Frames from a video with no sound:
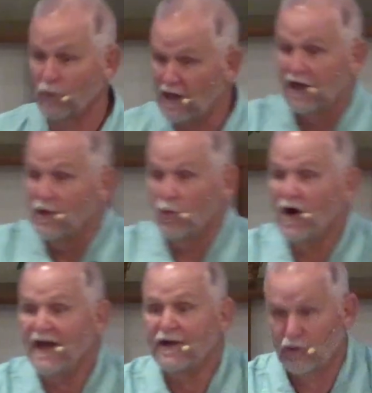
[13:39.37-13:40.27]
What,
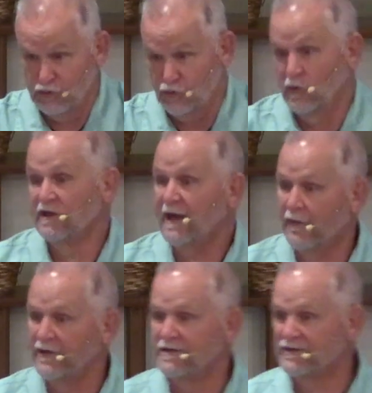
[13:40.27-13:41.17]
why are you
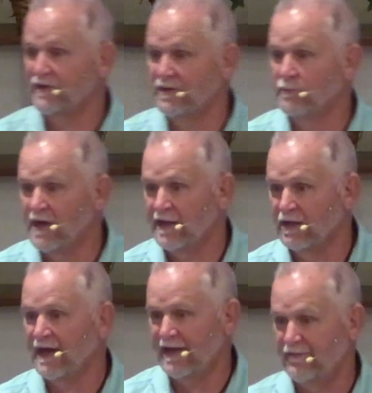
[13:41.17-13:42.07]
allowing this in my
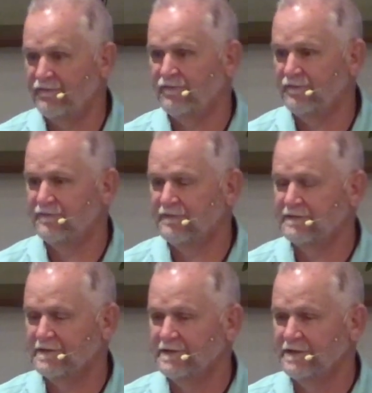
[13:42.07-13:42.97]
life?